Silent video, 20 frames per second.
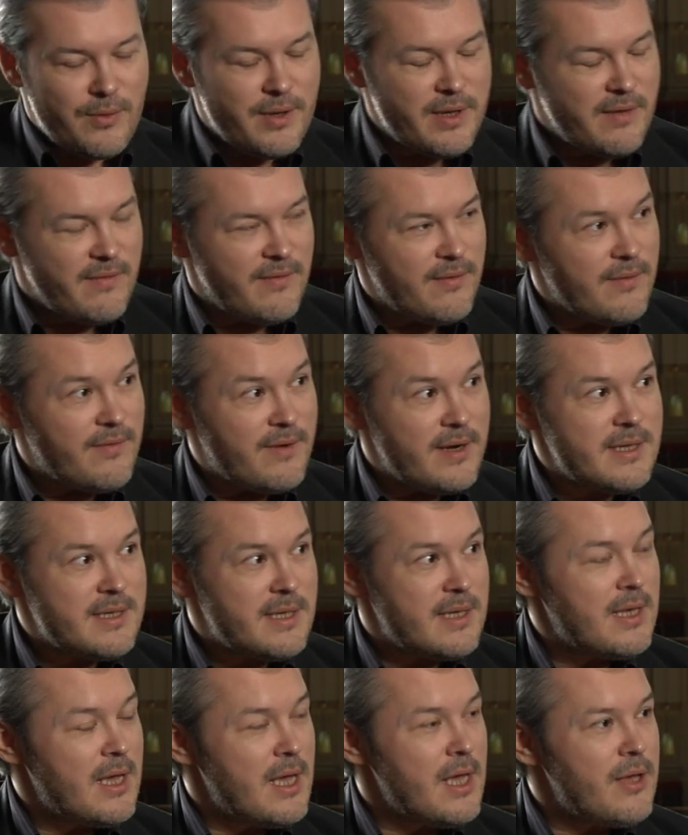already a few friends,
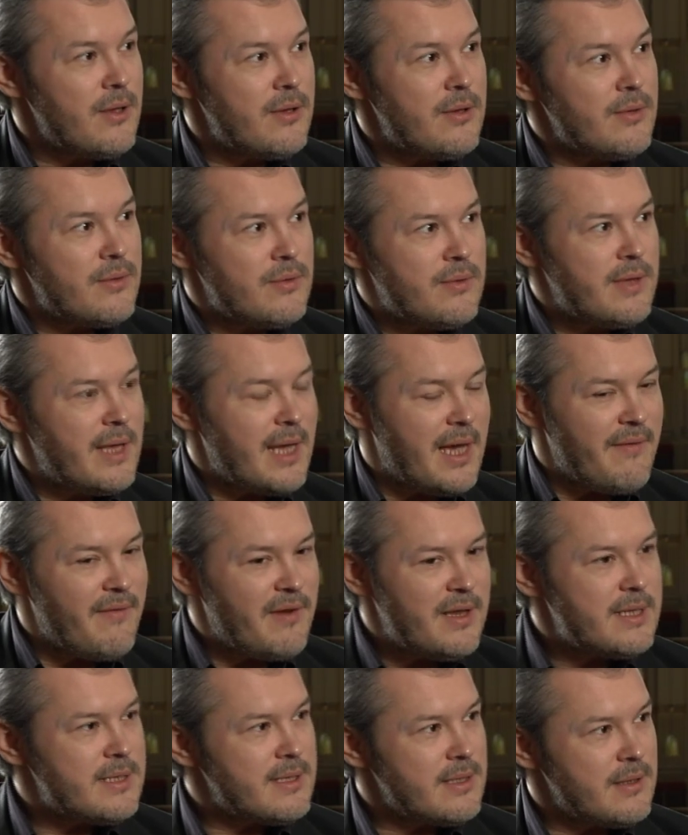said, today I've
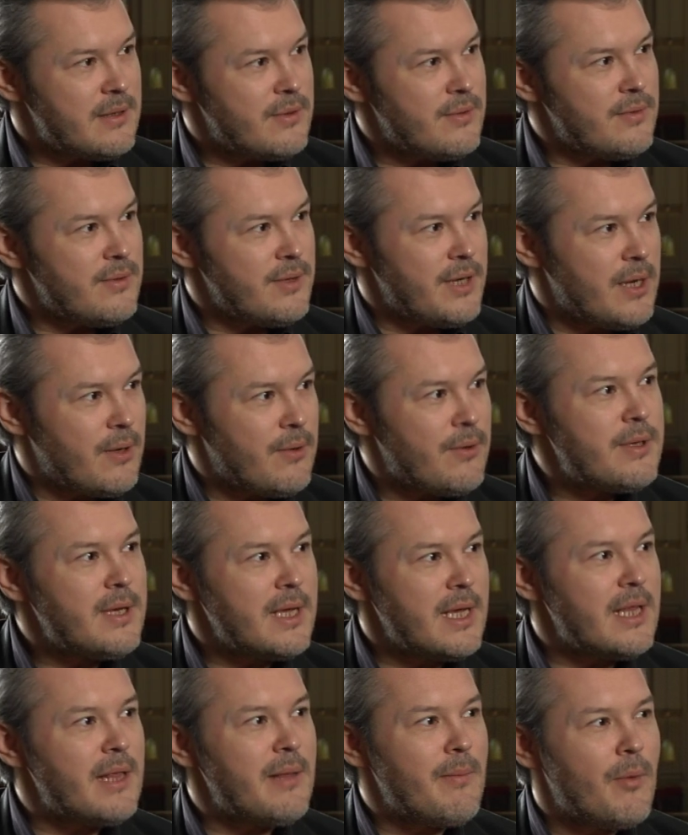listened to the
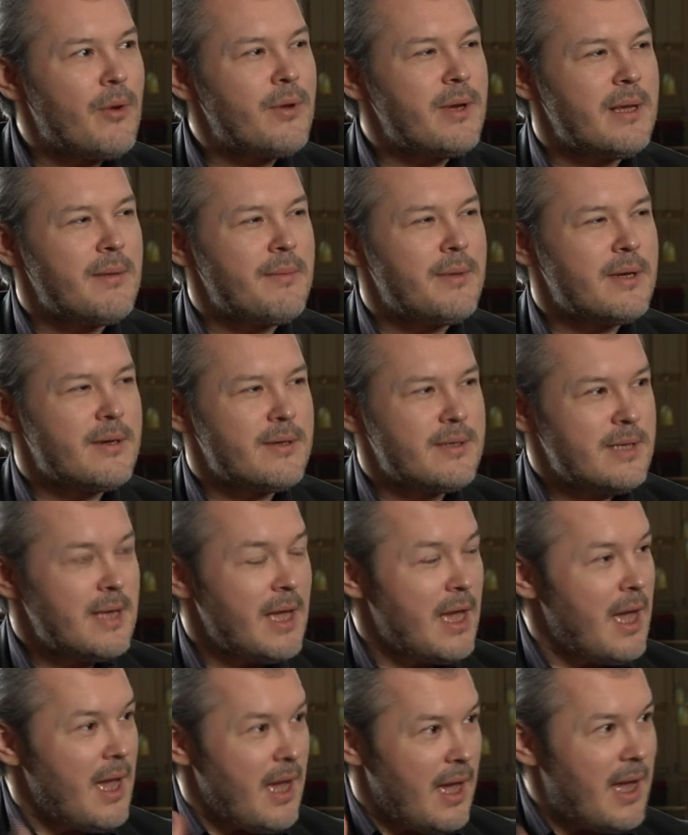recording in the morning because
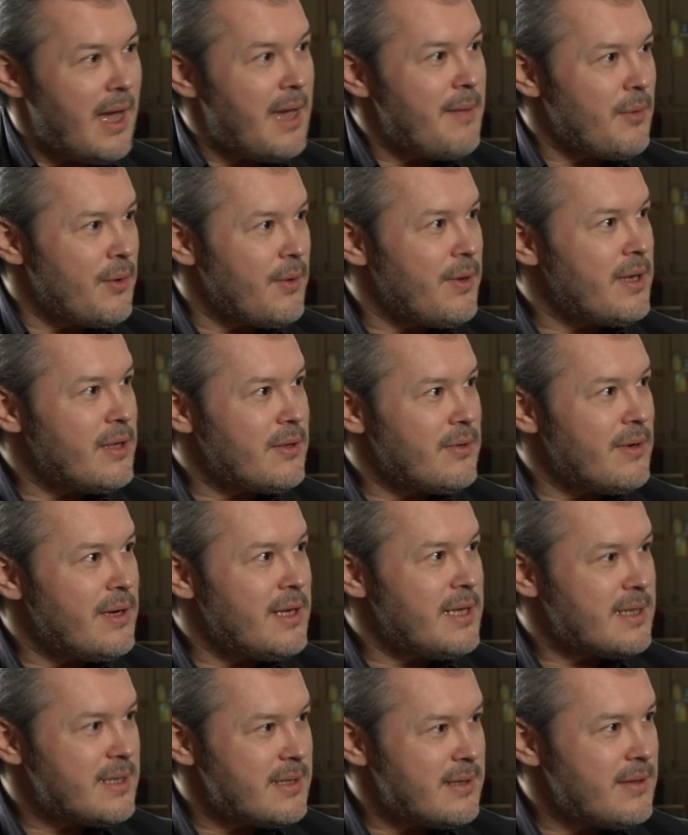I'm going to
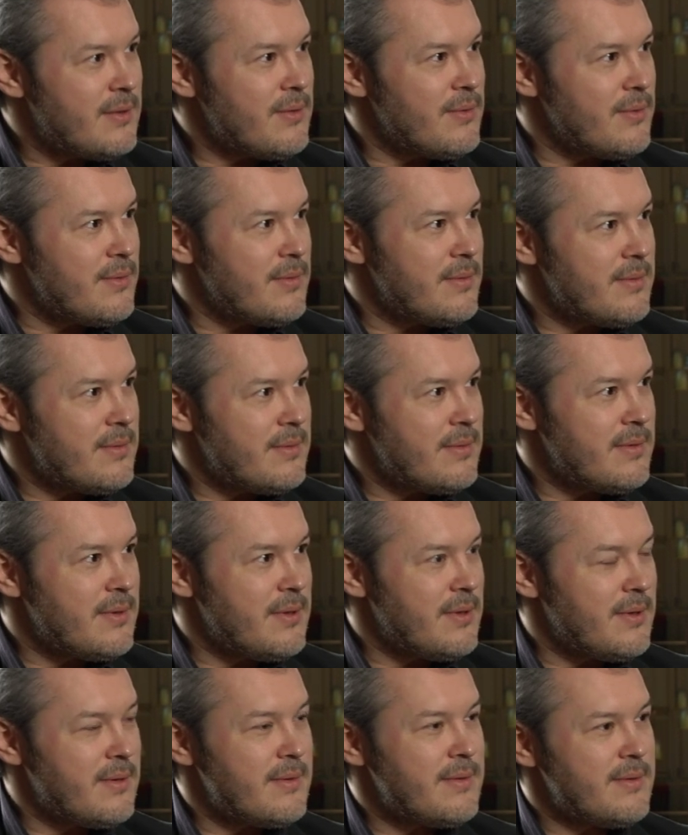listen to,
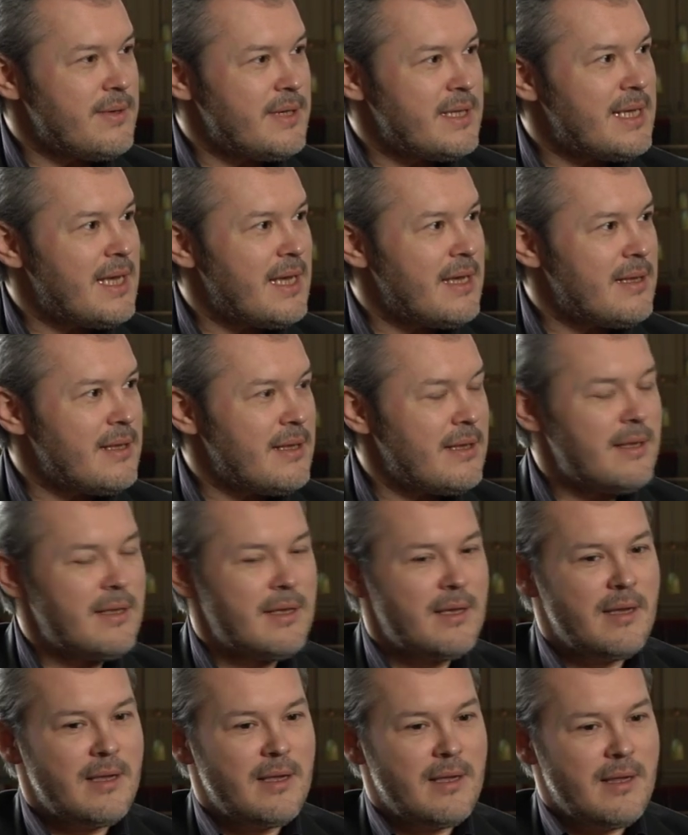recital.
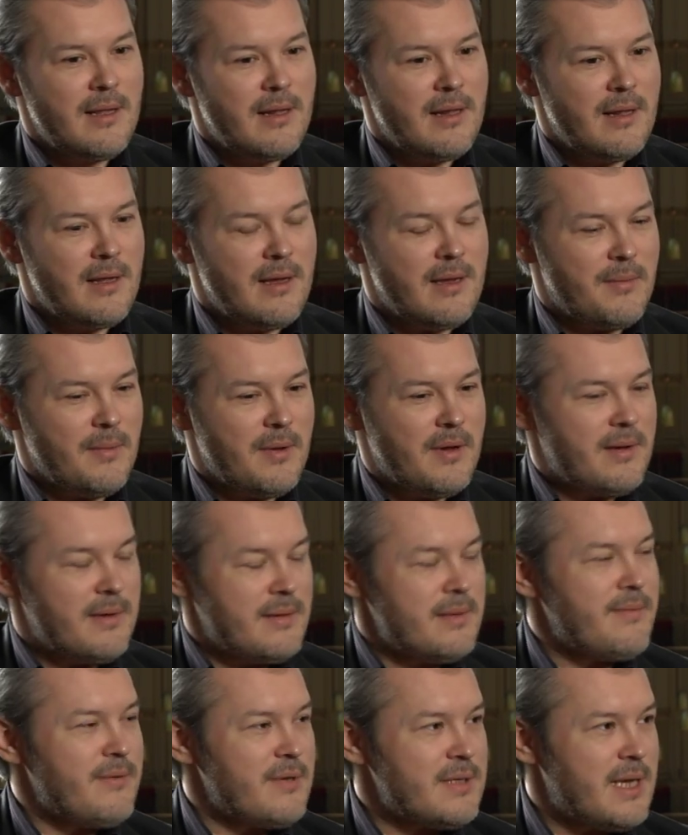
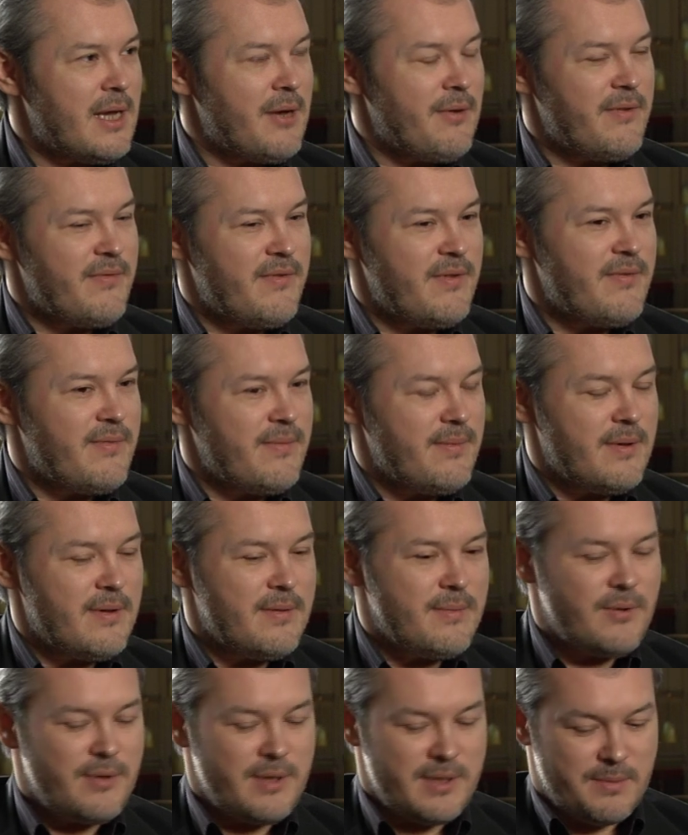It was
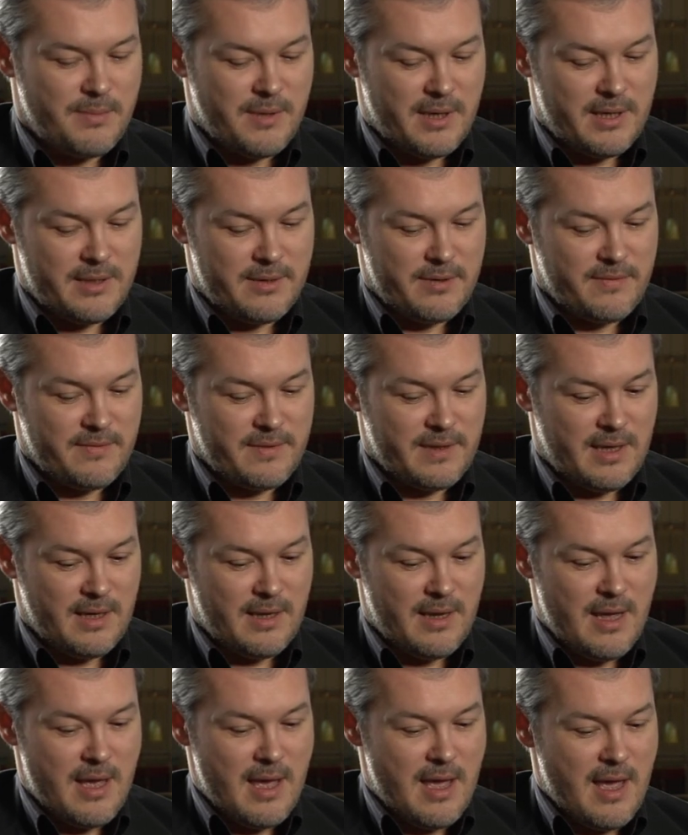with Boris Berezovsky,
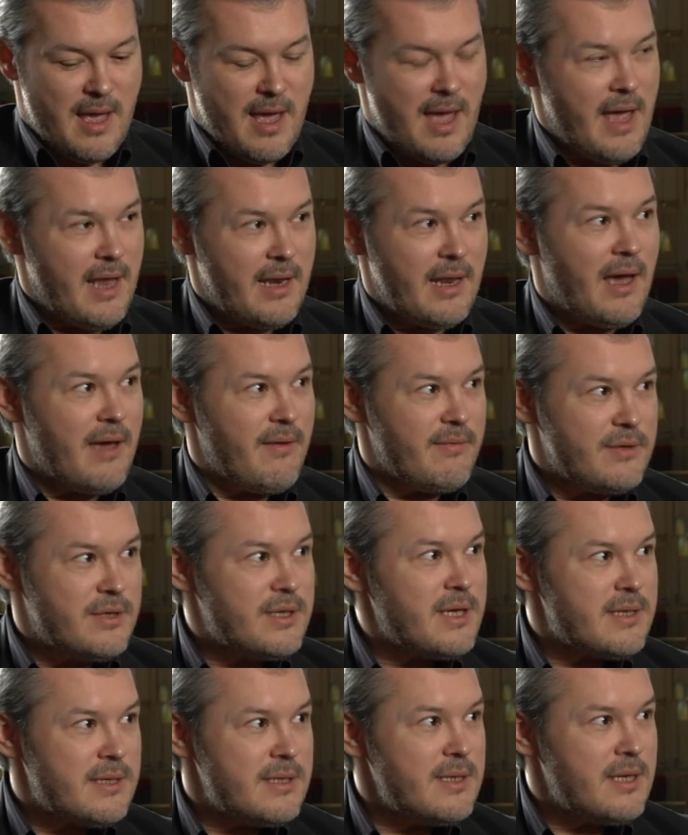and I
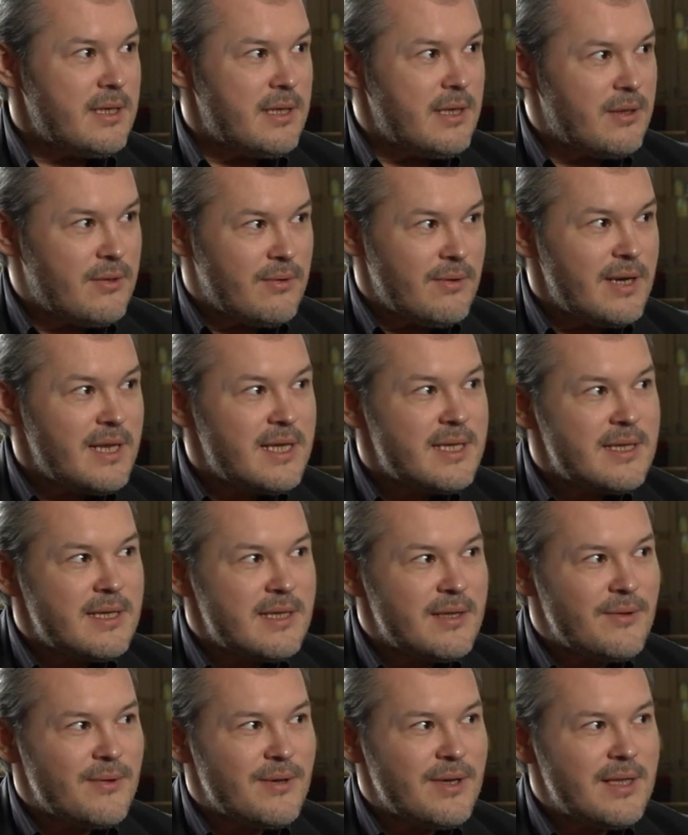just needed to
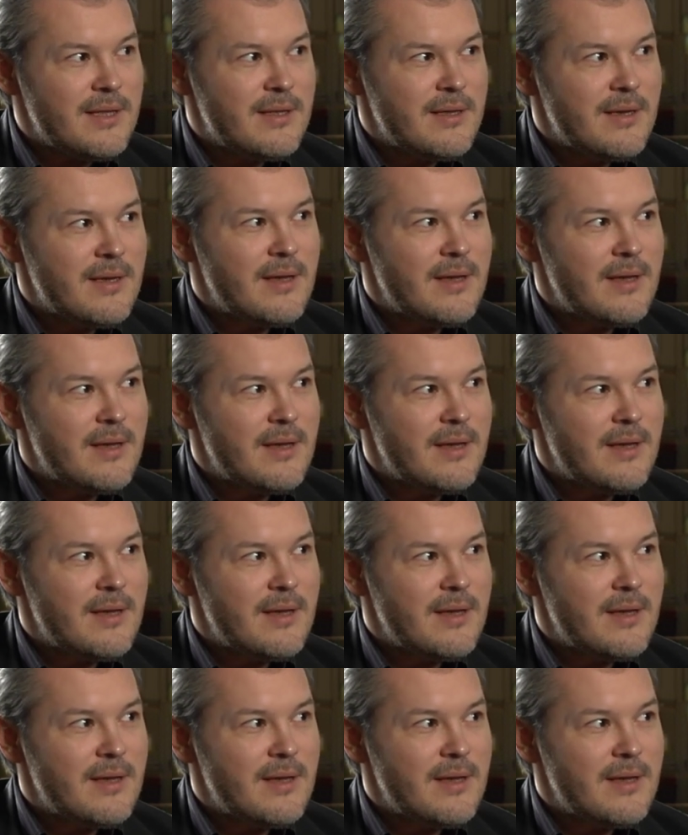listen to it,